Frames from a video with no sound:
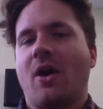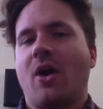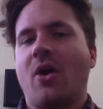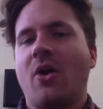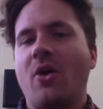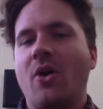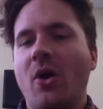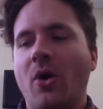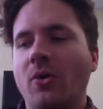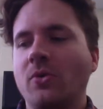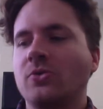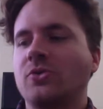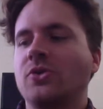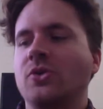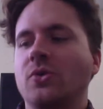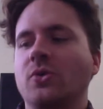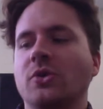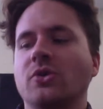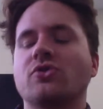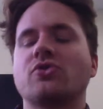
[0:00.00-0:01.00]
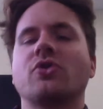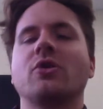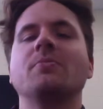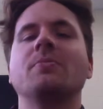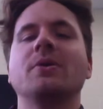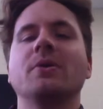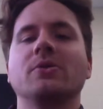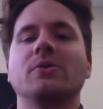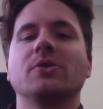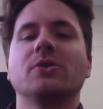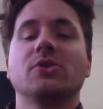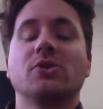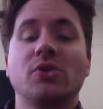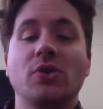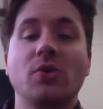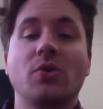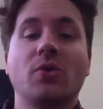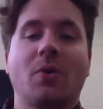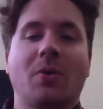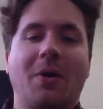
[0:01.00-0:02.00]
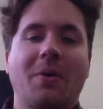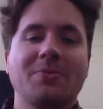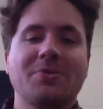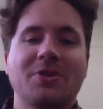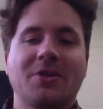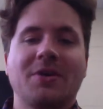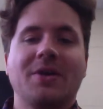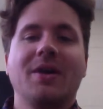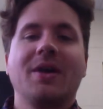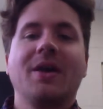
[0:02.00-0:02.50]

are known to contribute to corruption.